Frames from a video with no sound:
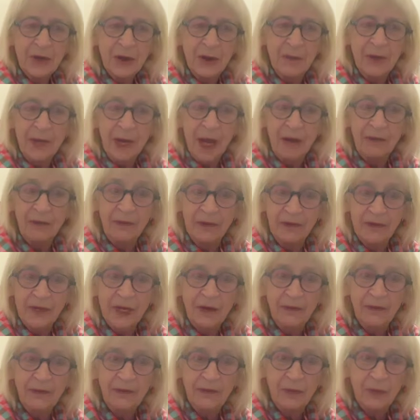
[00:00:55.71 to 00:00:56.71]
I mean, I've lived
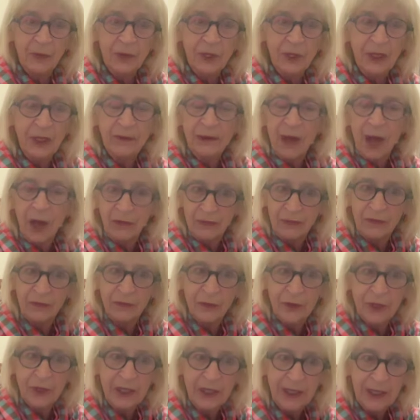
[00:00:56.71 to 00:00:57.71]
here for over
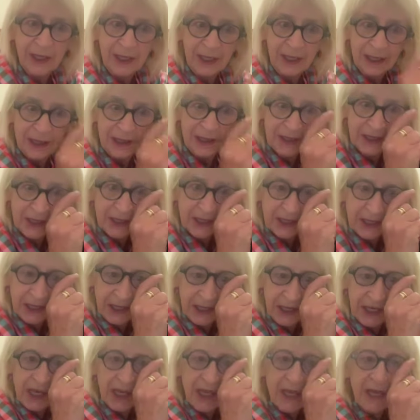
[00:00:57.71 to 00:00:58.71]
40 years,
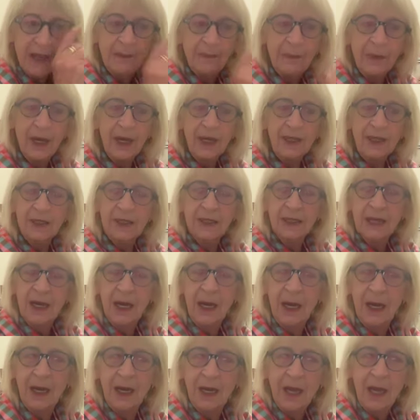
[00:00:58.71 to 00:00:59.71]
but
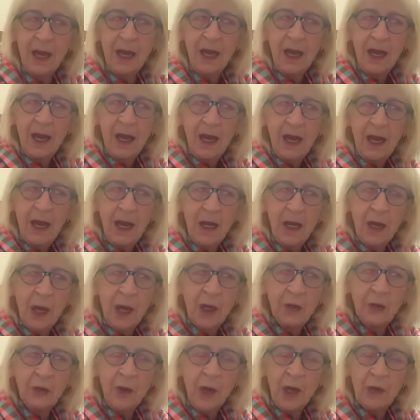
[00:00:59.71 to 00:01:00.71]

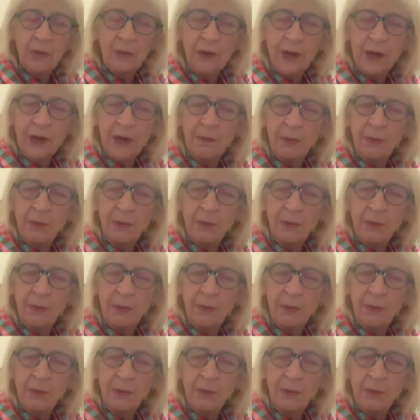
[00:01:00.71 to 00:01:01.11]
I'd read a